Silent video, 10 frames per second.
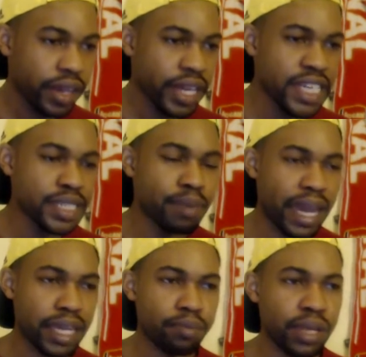He's
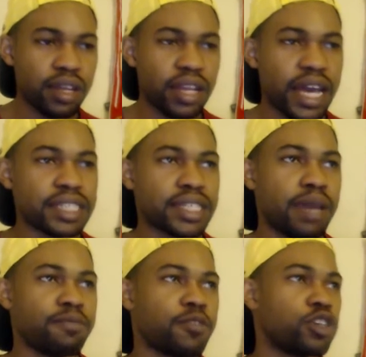back. He played in the last
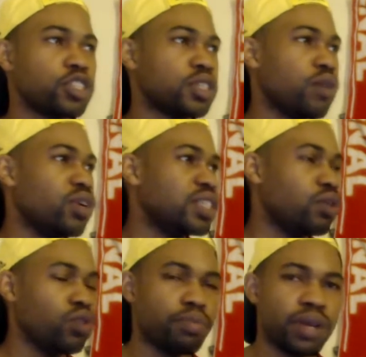game versus, I want to say,
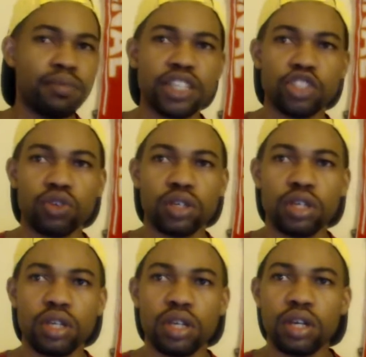who they play? I'm not sure.
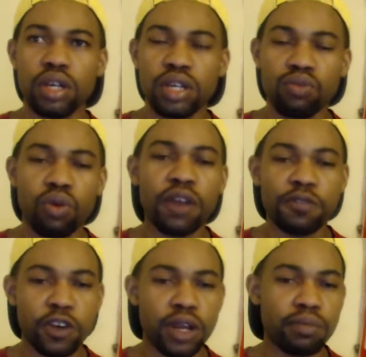
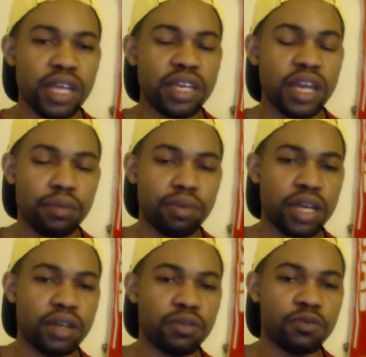Watford. I believe, yeah, he
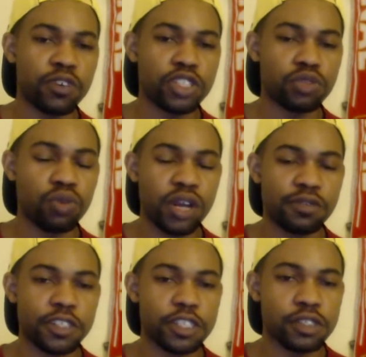played it versus
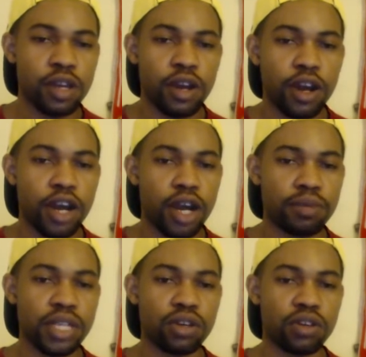Watford.
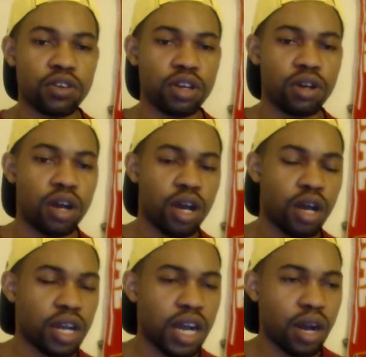He looked good.
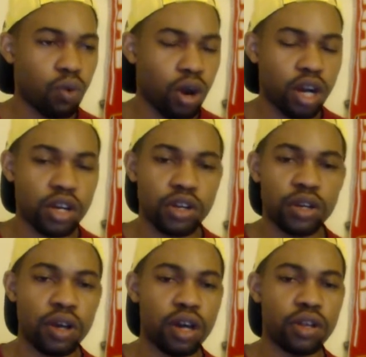Kyle
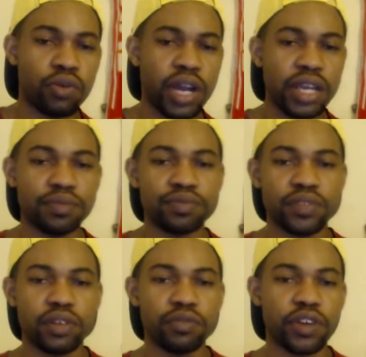Walker on the right.
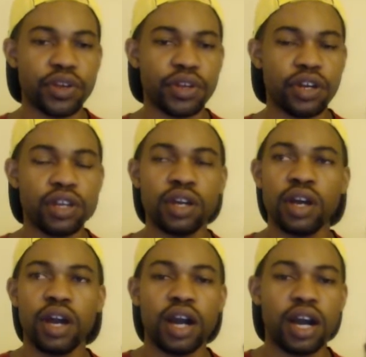Very good.
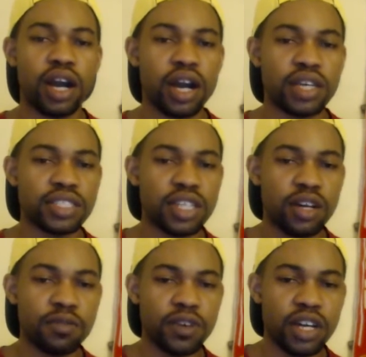
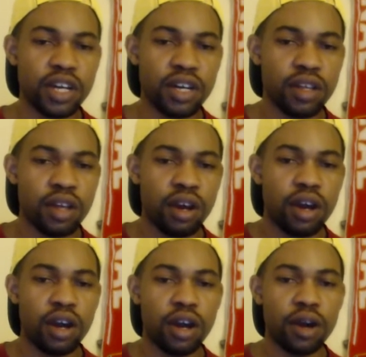Silva
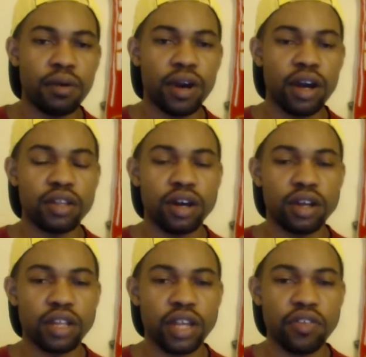on
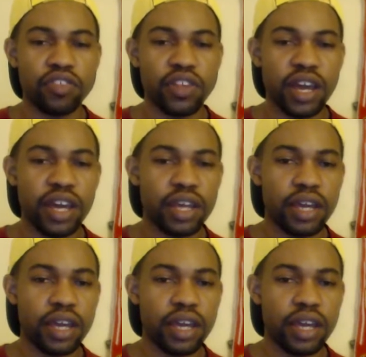the left side.